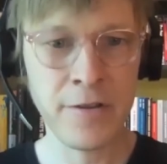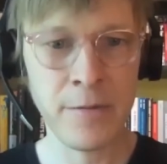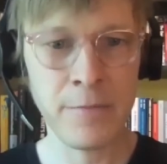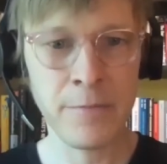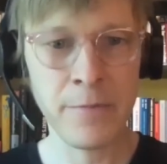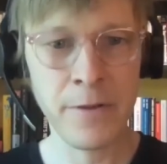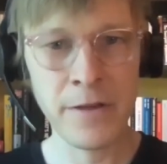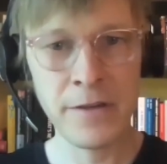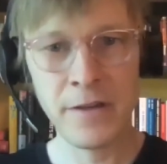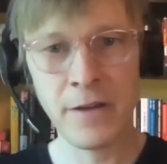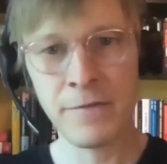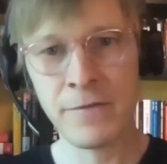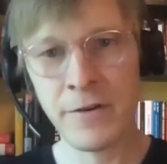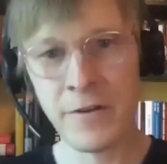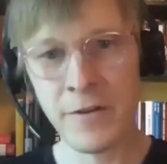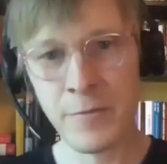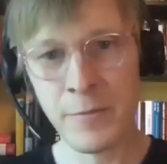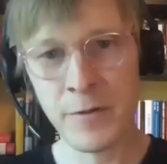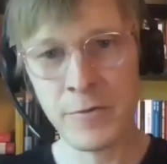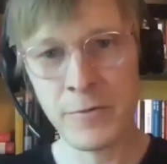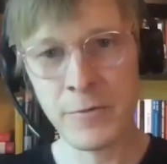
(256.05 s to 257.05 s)
a big difference
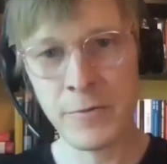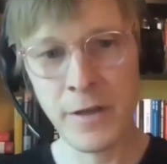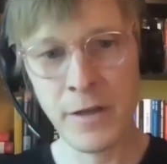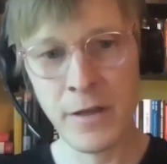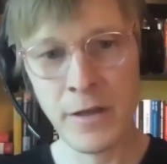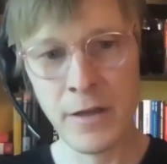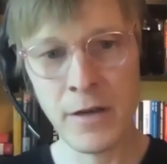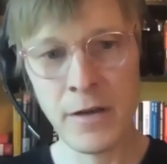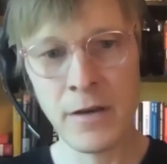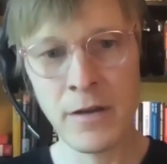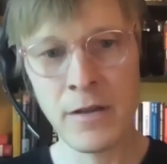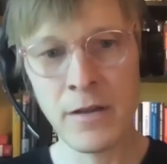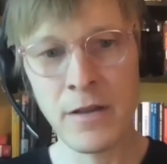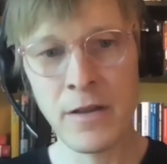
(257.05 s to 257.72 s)
between